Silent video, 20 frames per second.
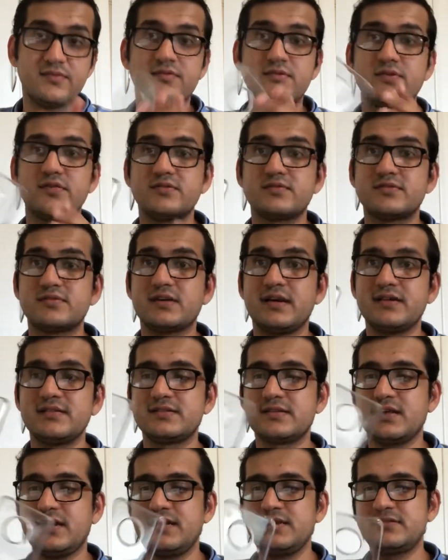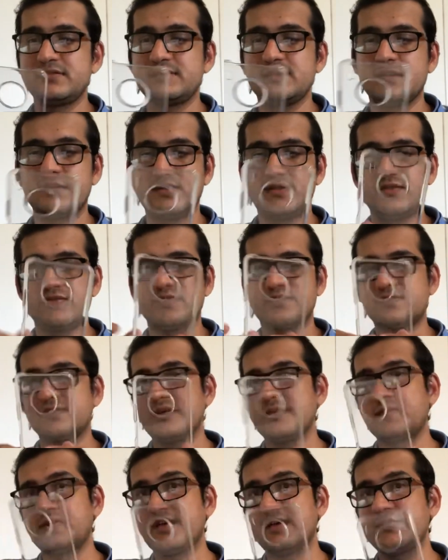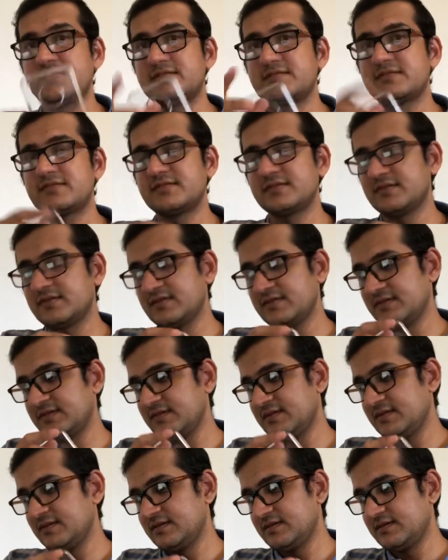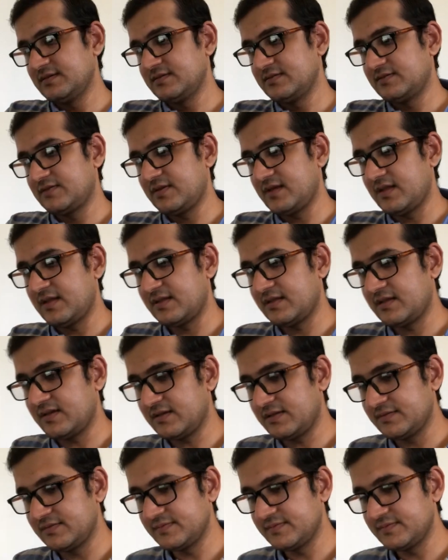So it's a nice case. I can use the same case to get it done.